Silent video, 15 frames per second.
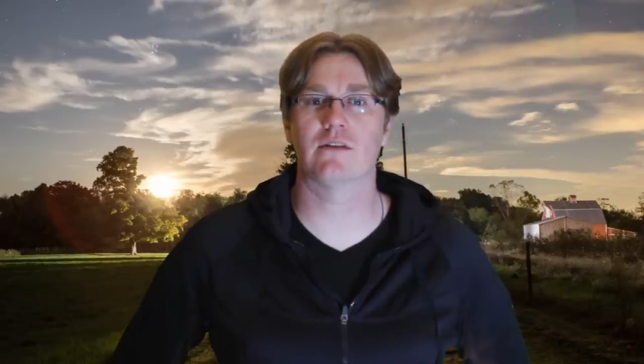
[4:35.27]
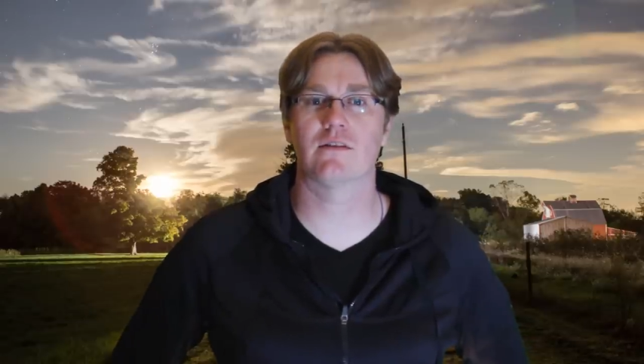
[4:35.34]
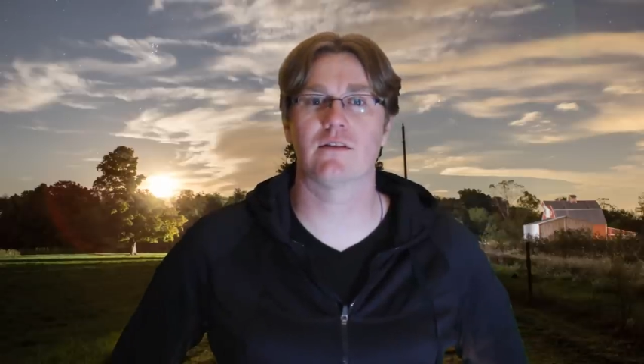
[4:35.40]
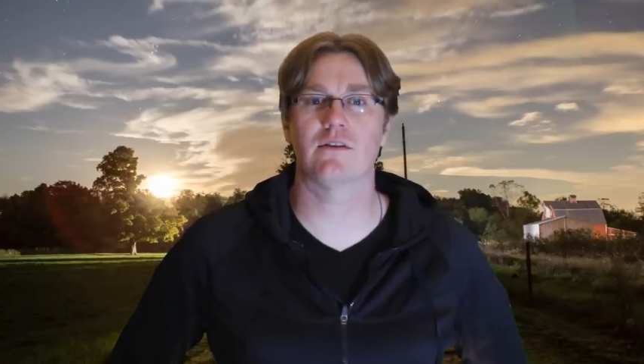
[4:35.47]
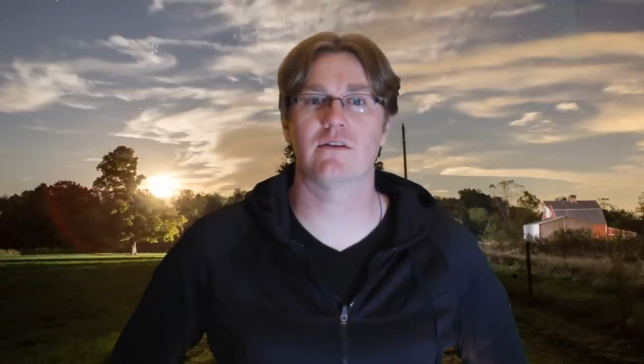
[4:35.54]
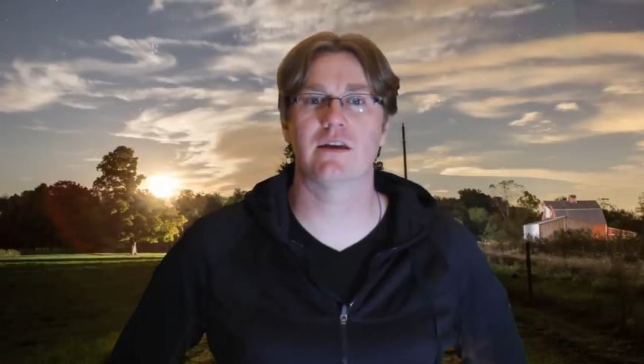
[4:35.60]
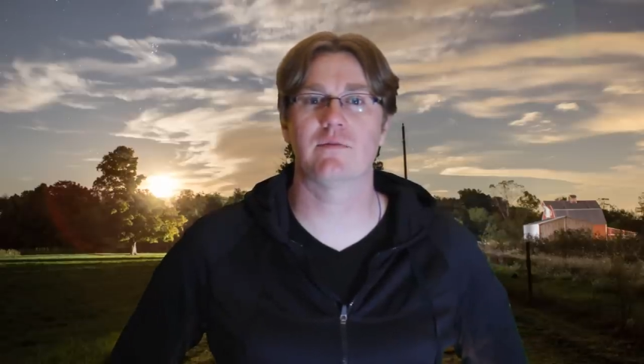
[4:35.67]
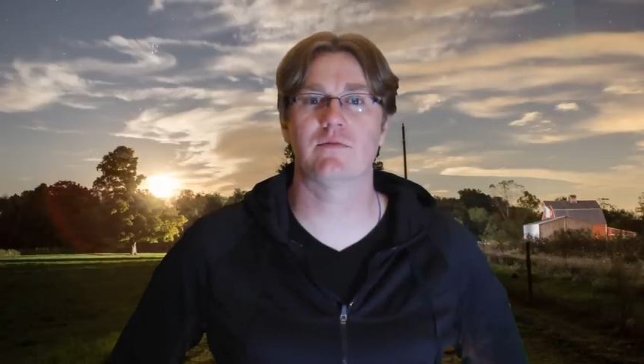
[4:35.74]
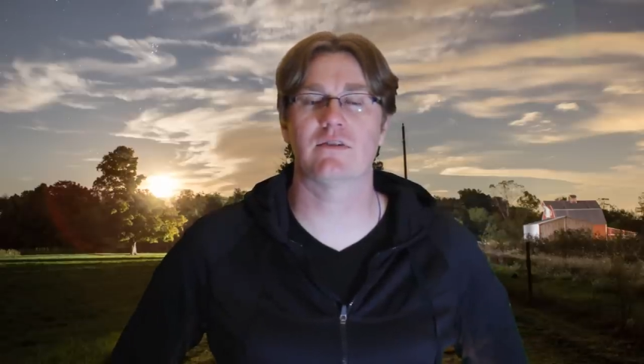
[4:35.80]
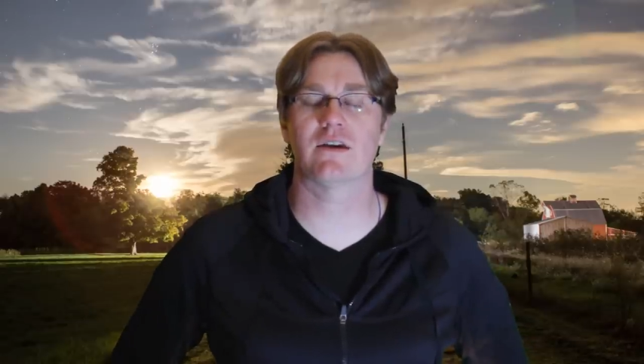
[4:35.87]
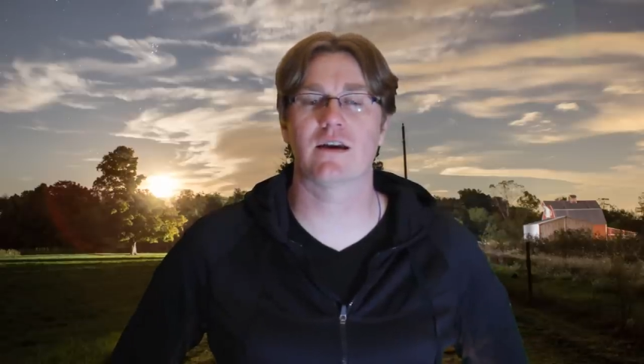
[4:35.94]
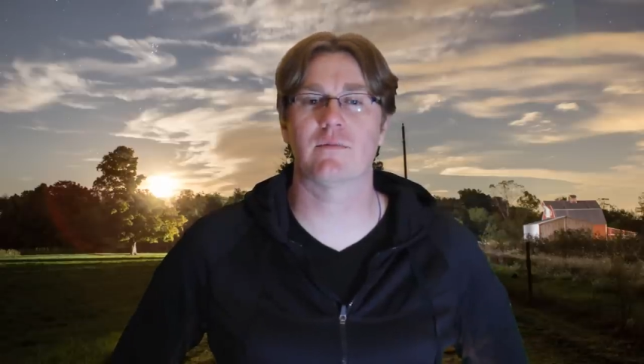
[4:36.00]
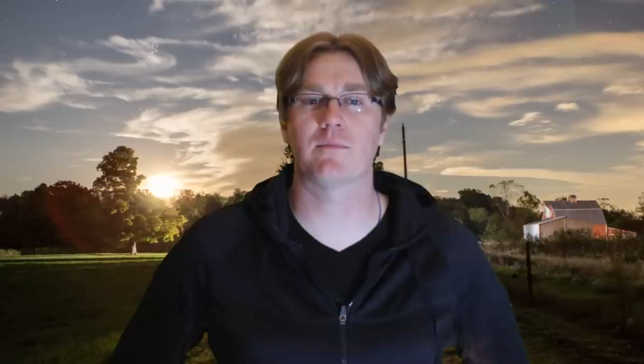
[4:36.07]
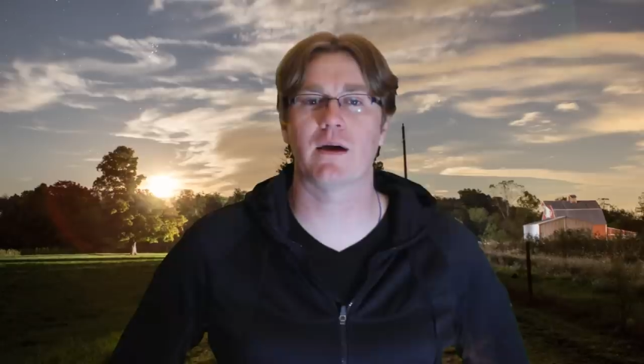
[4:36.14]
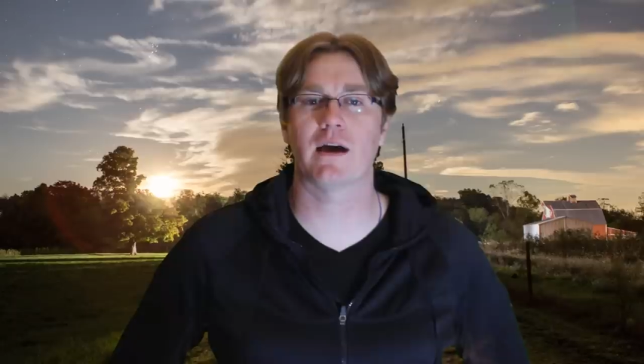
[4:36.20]
So keep
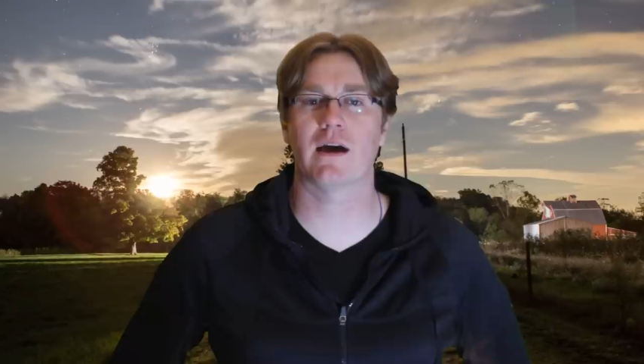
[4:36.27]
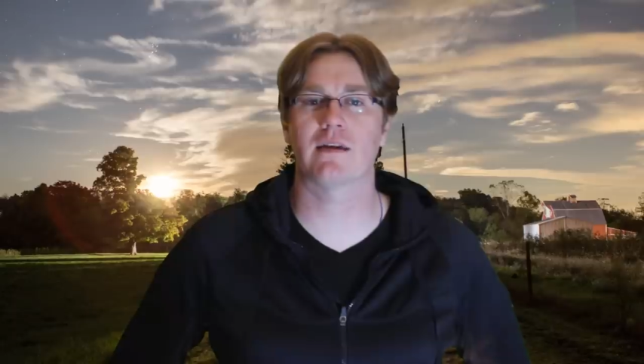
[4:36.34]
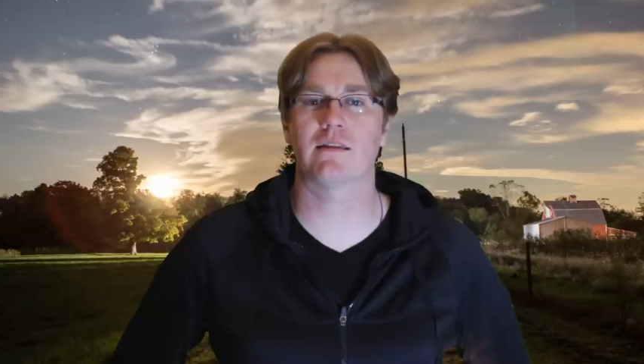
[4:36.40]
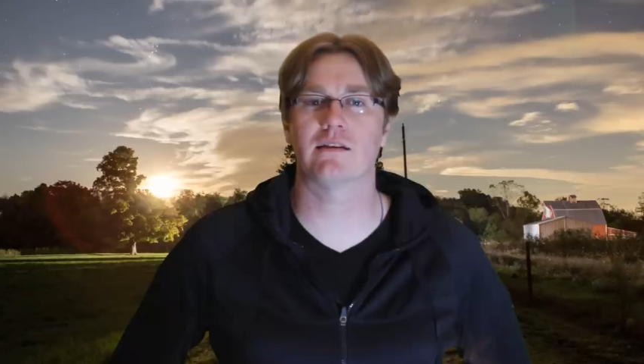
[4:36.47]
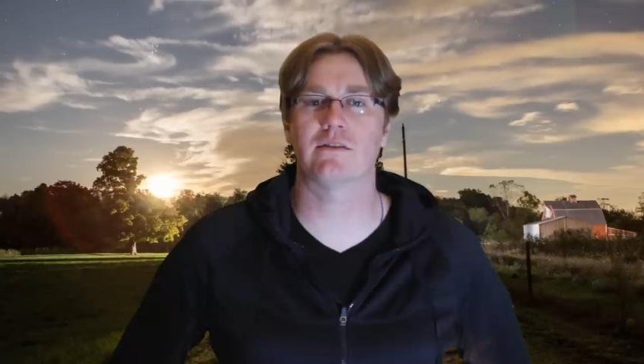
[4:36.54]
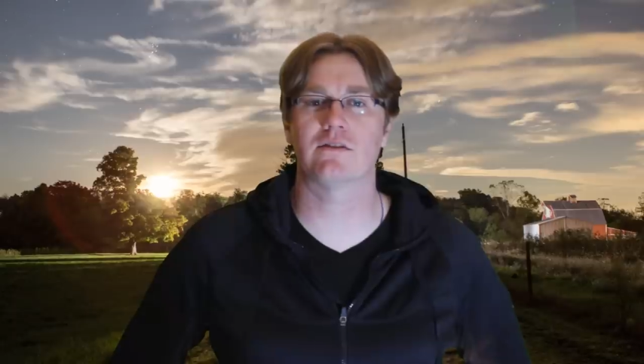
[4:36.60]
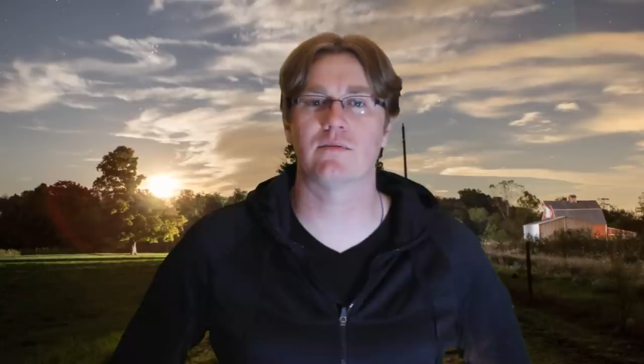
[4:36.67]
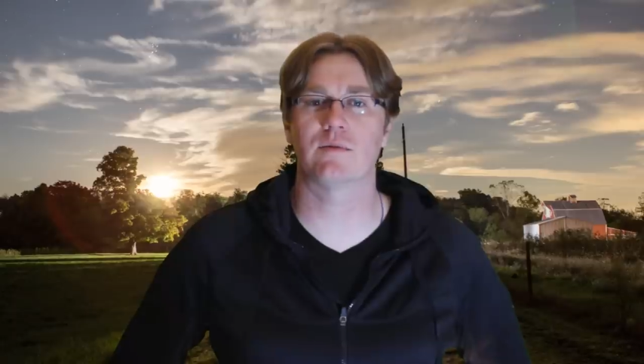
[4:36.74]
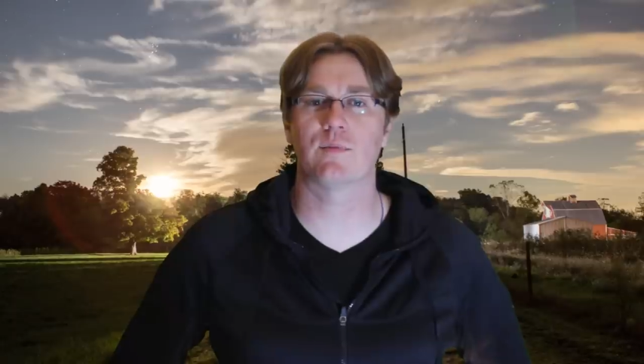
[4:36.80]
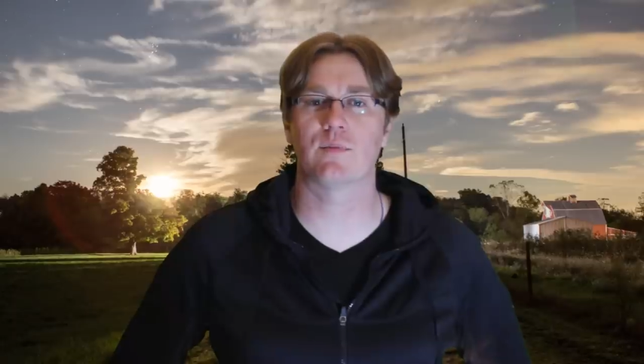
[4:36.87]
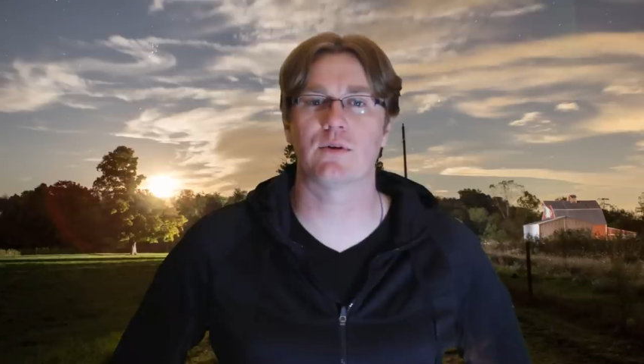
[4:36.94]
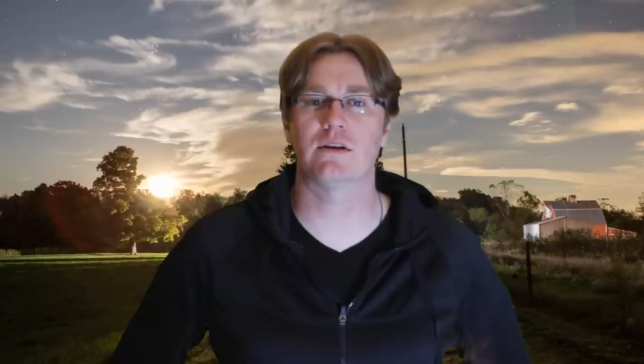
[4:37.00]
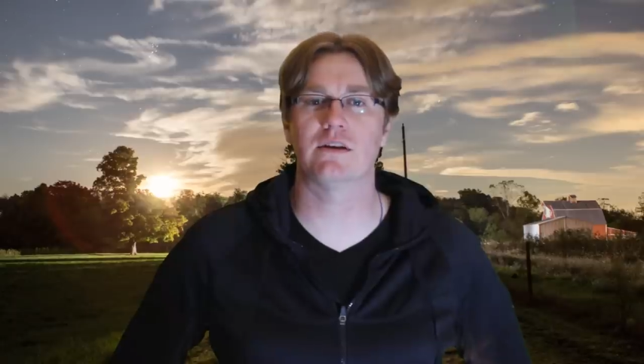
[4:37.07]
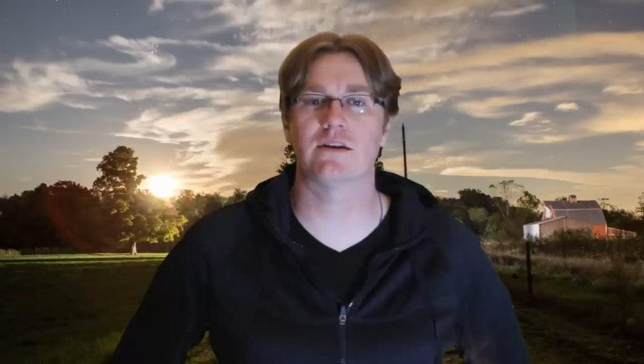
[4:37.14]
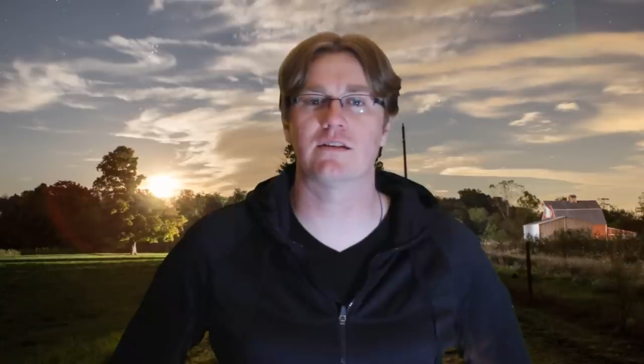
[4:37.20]
checking back. That should be
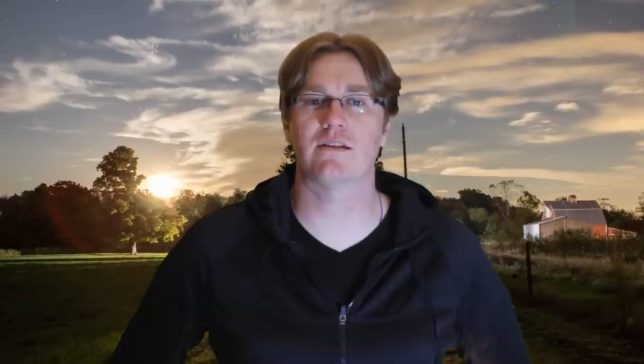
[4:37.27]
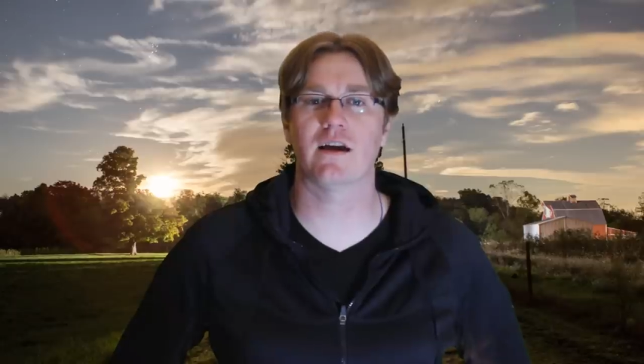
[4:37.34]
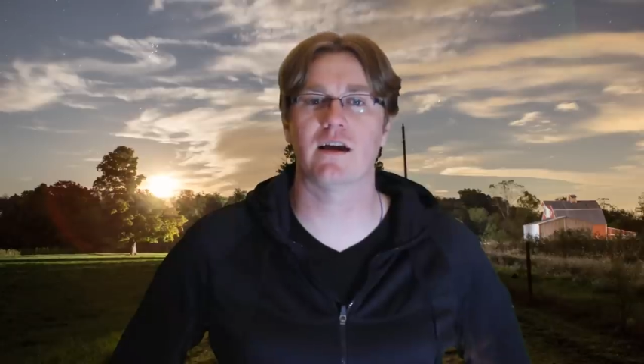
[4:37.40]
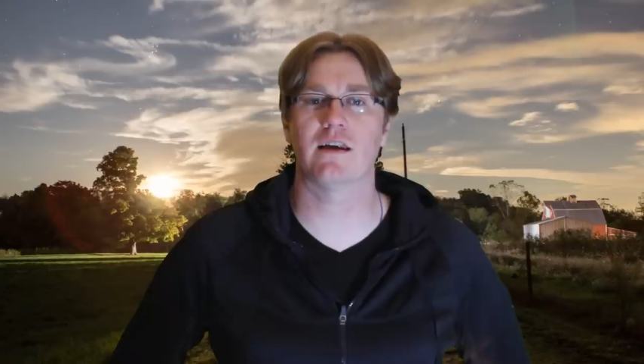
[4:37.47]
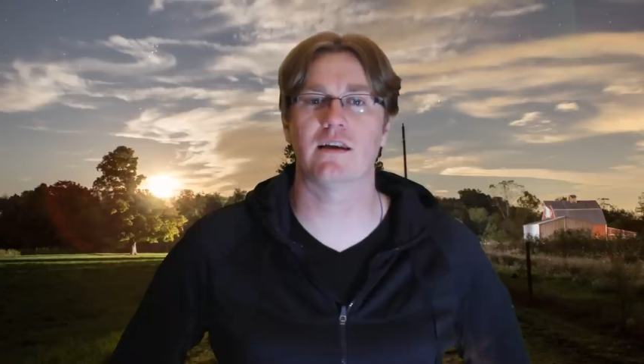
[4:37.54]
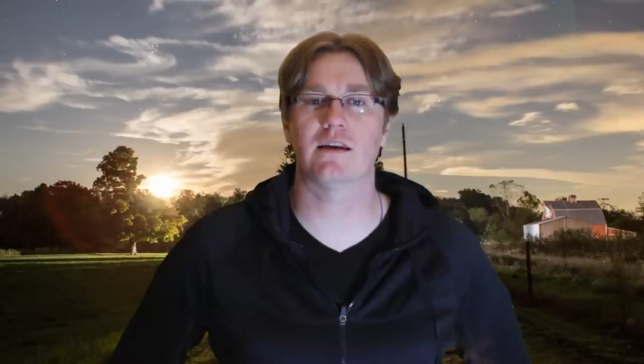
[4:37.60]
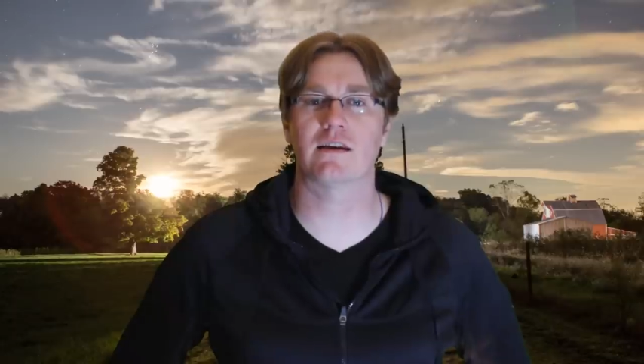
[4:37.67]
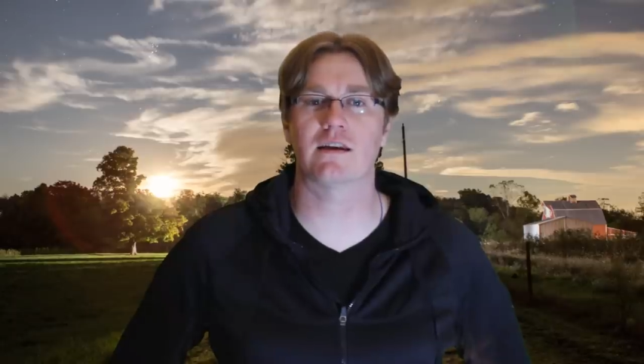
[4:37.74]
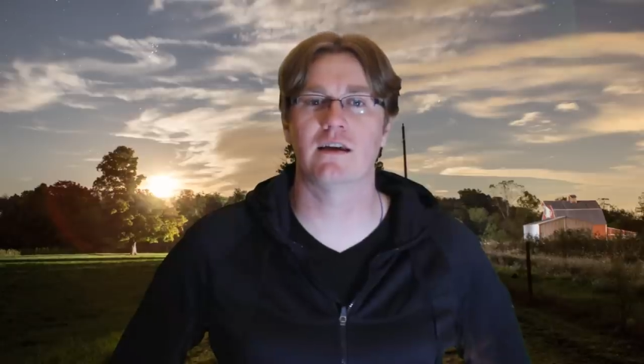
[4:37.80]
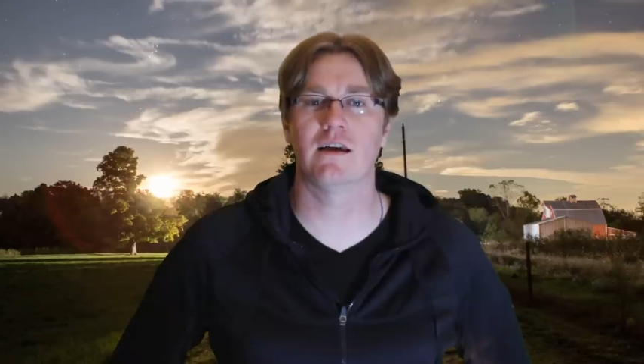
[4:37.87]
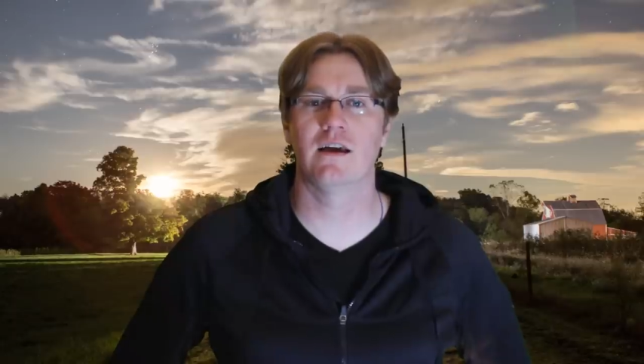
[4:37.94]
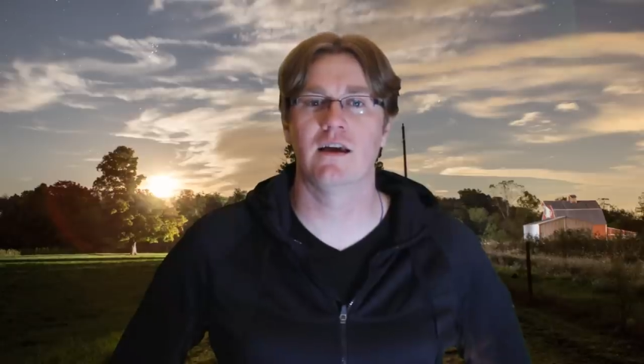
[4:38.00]
pretty exciting.